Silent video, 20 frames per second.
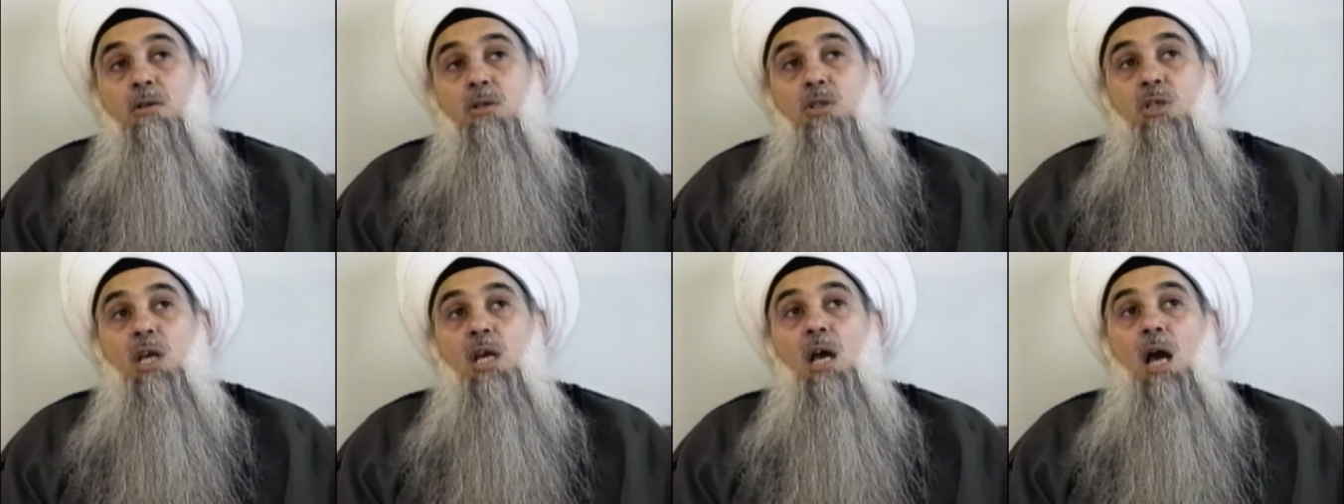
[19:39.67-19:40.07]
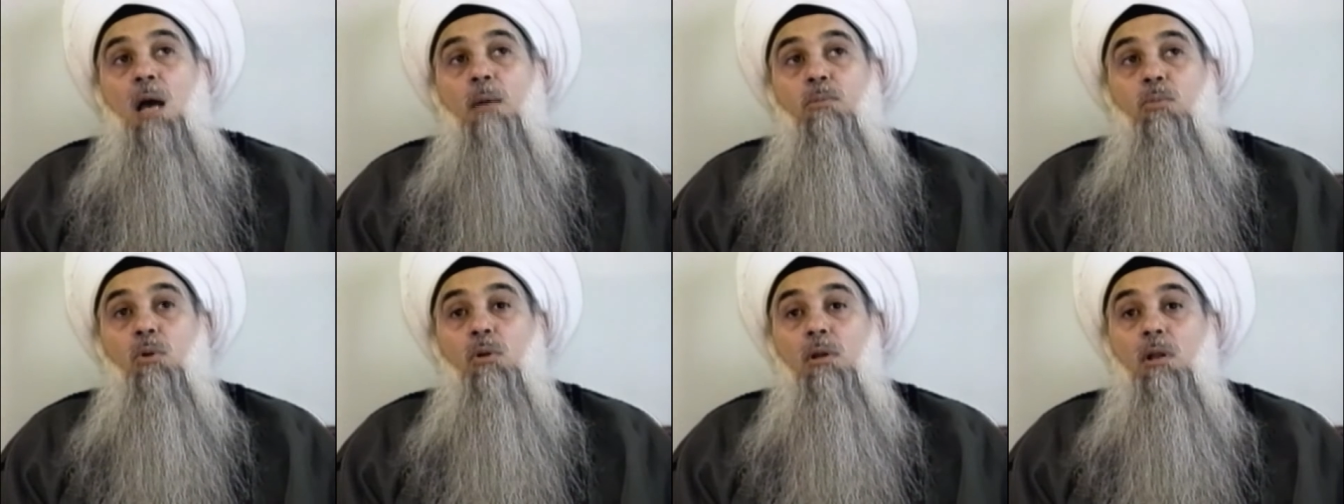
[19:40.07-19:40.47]
Sheikh
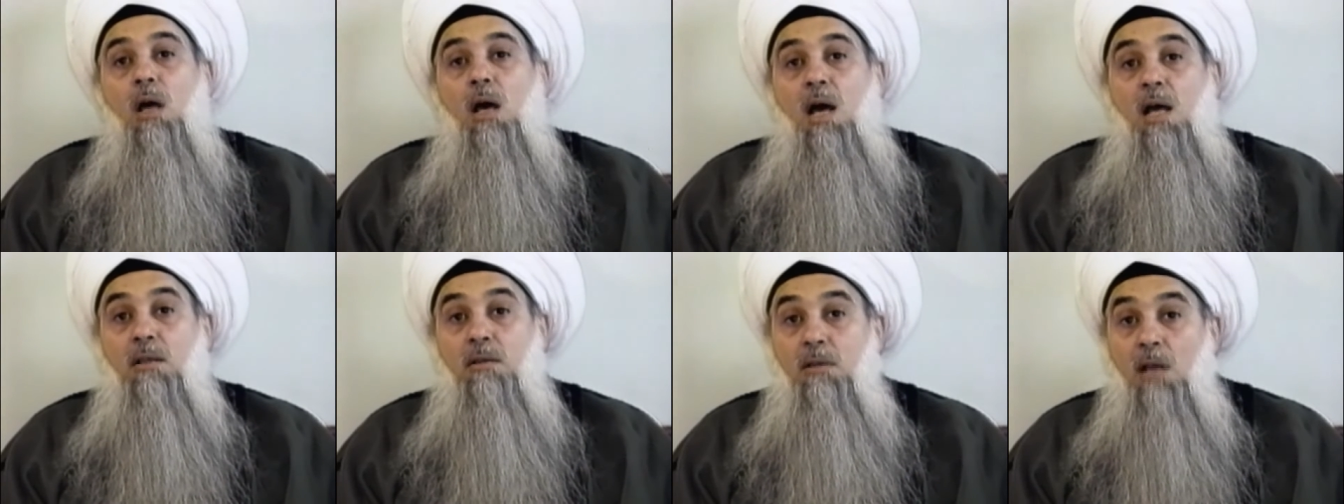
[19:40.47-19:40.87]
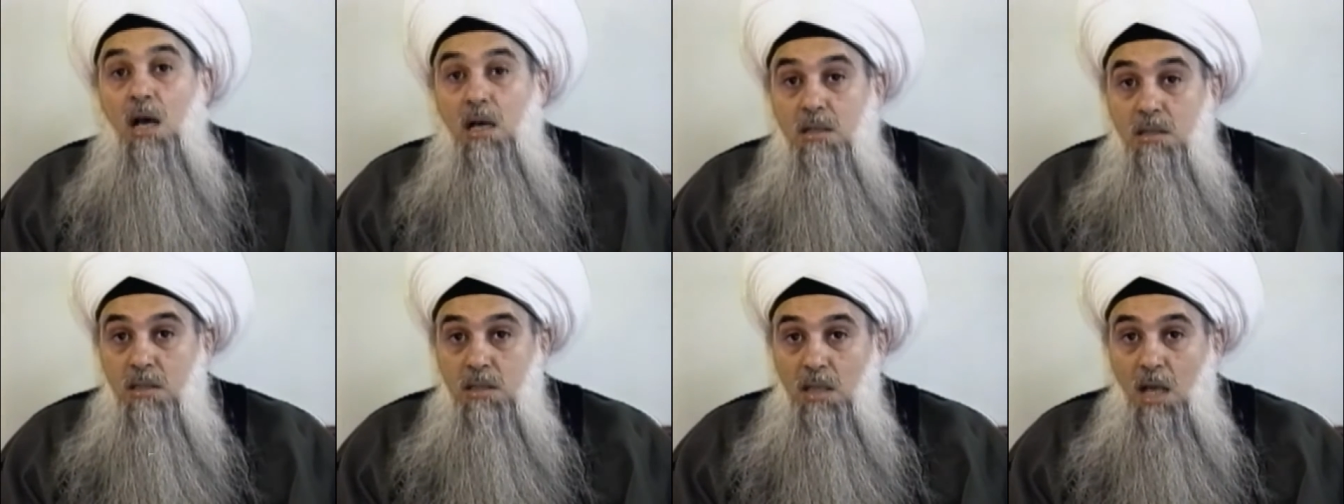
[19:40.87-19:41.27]
Abdullah
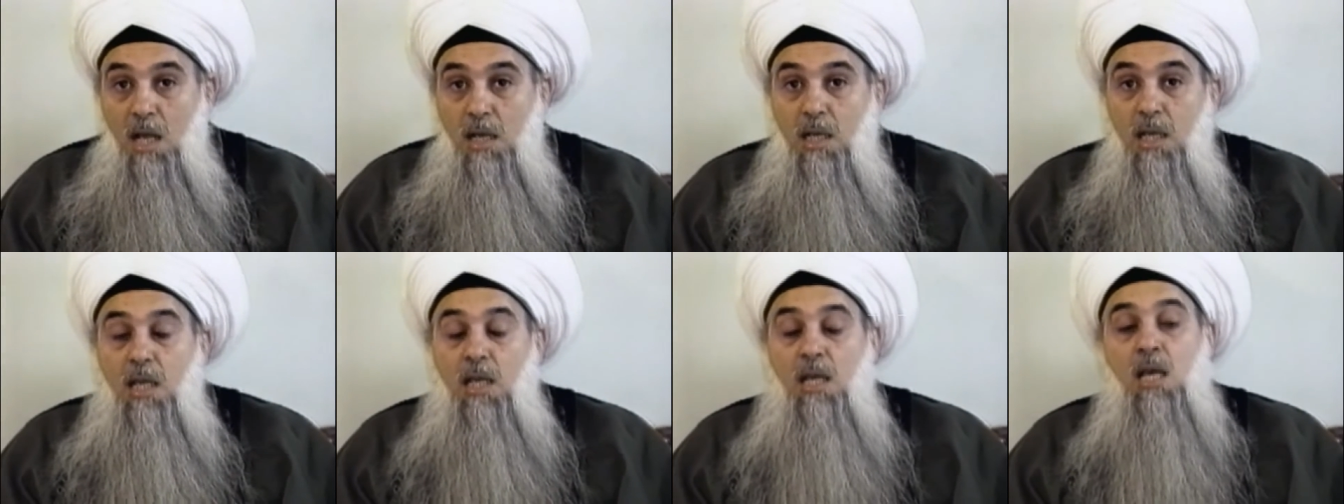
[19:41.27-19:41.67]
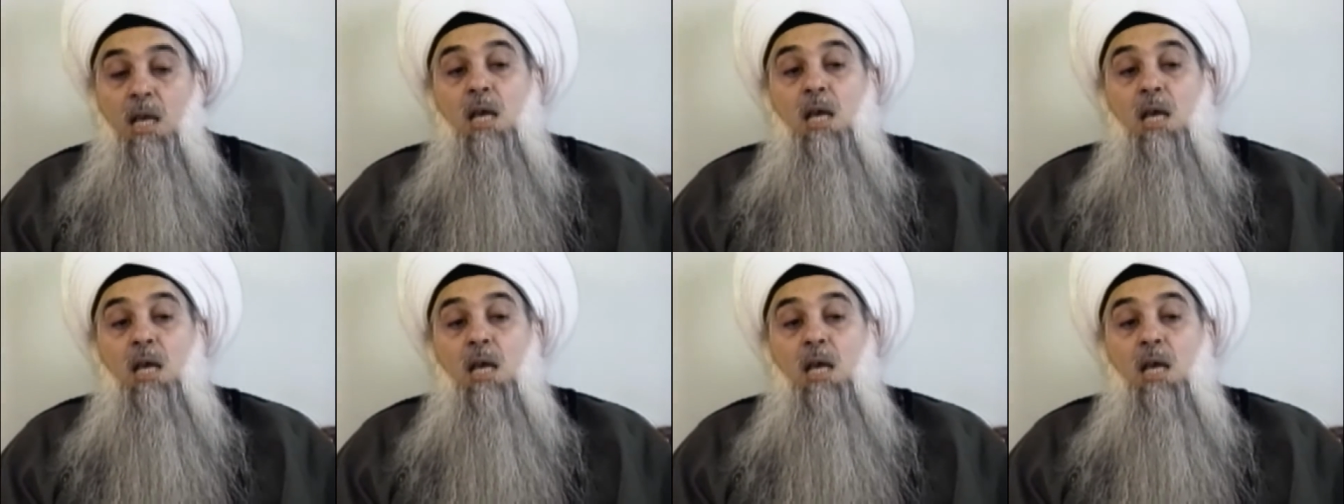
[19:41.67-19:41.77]
al-Dagestani